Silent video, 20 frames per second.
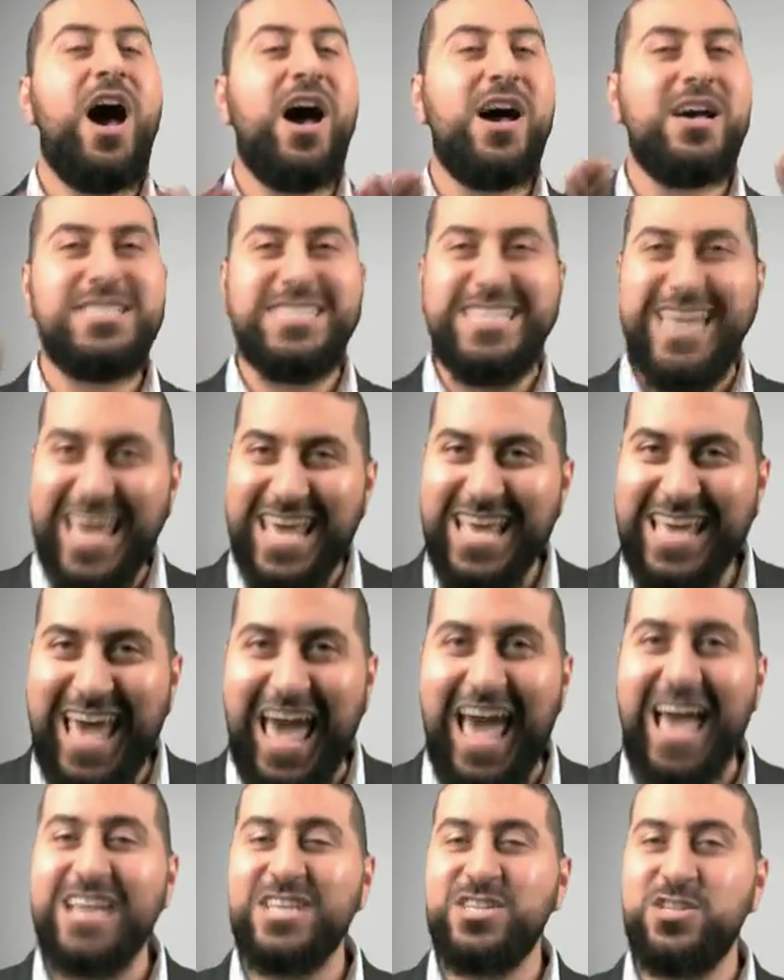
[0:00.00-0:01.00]
uh, Take
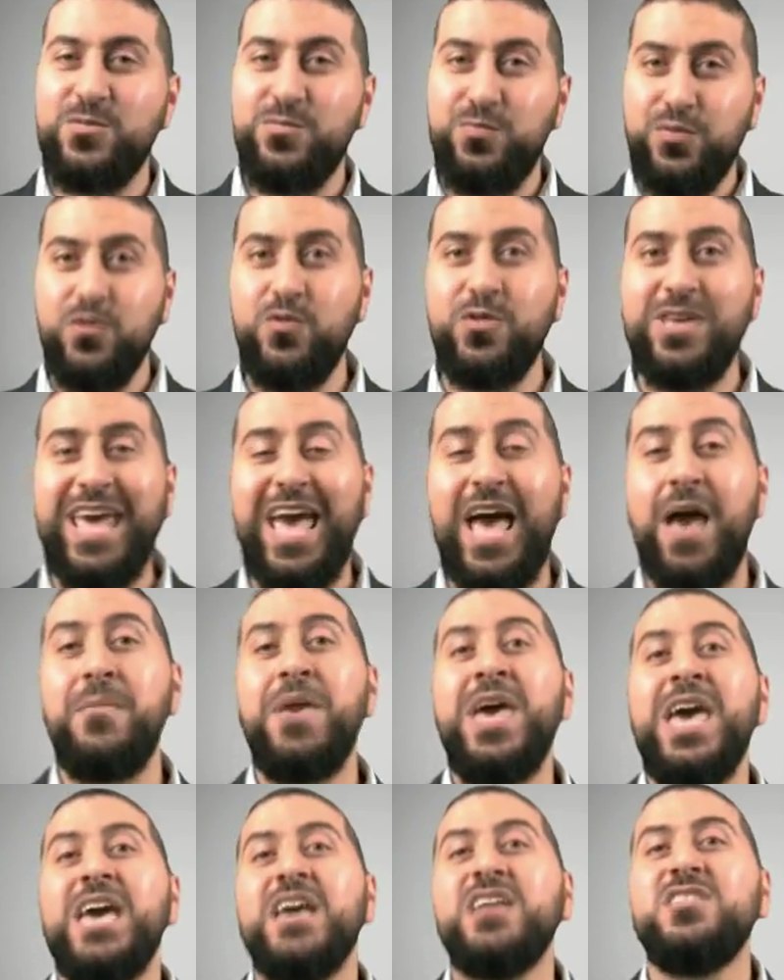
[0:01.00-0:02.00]
Action
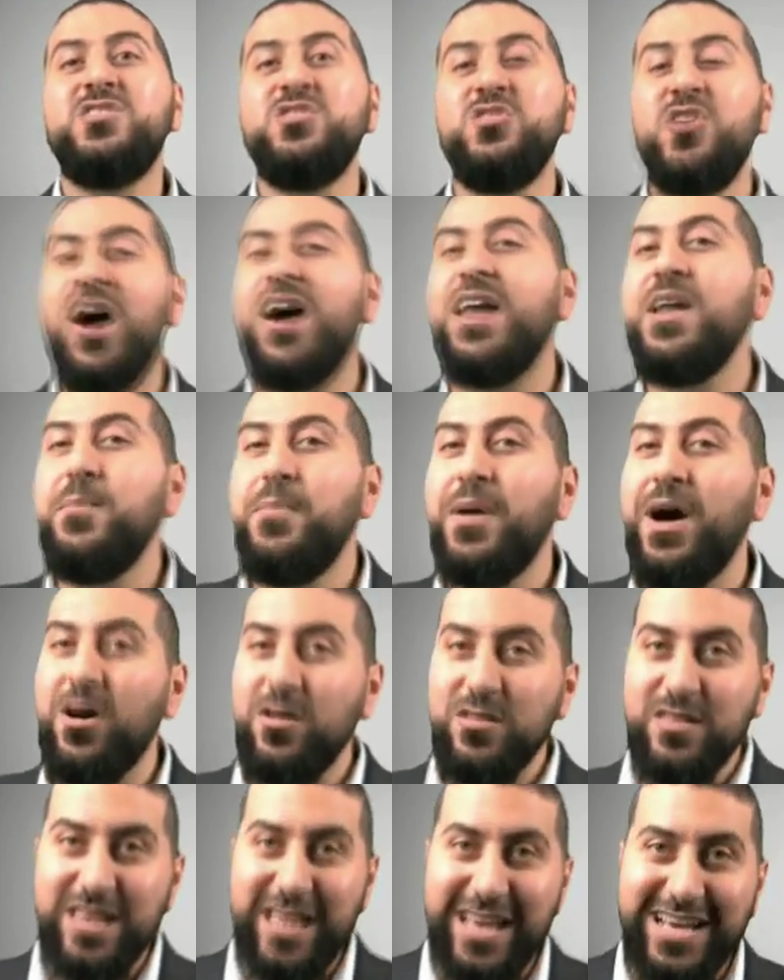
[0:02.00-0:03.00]
Bootcamp, it's not
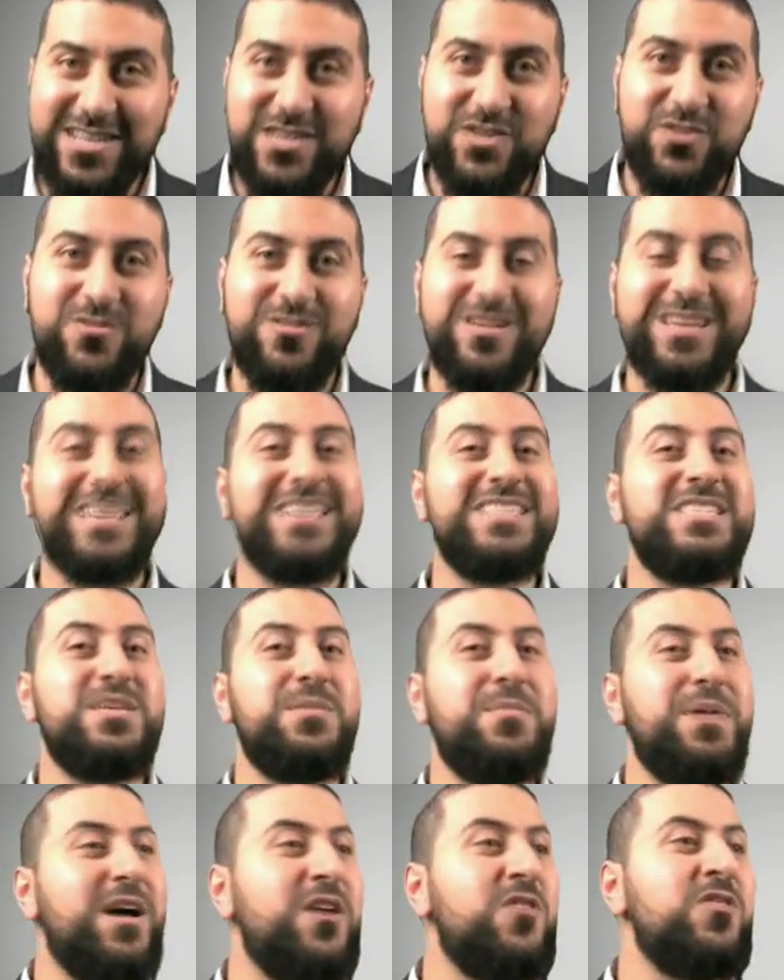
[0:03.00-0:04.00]
about lecturing. It's
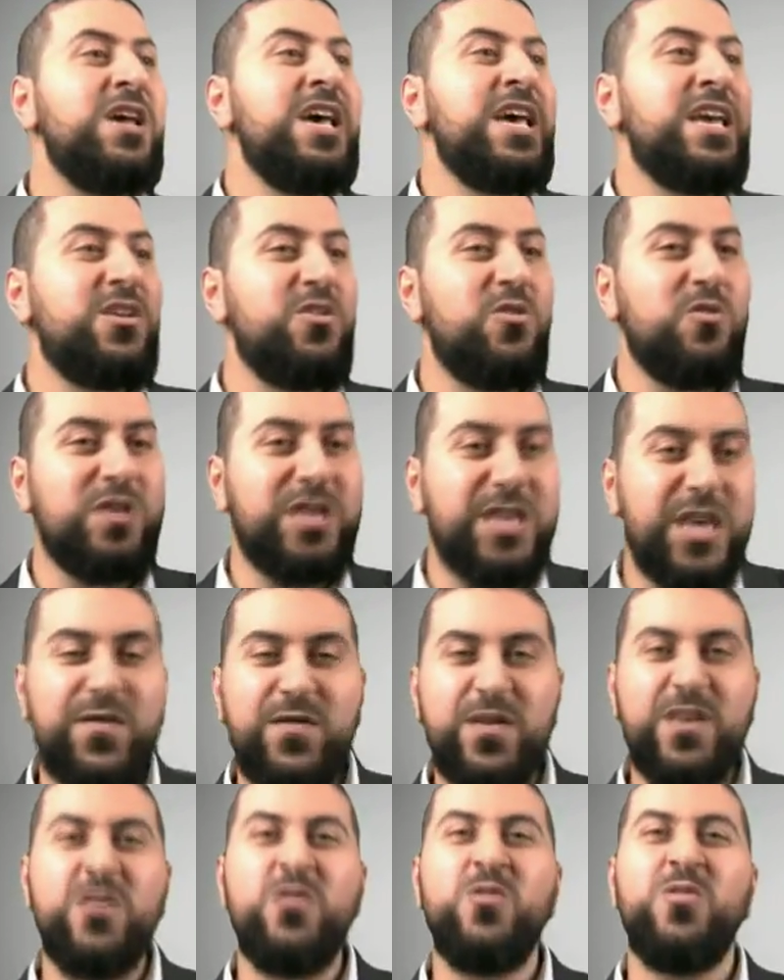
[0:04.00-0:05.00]
about, you know,
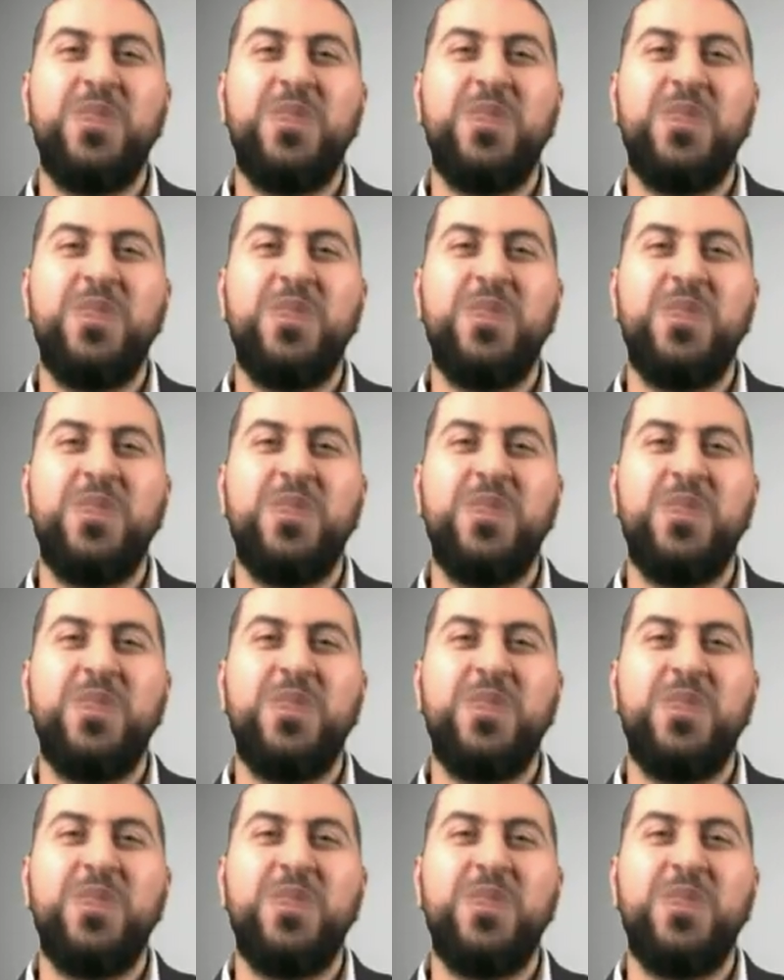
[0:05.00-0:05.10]
giving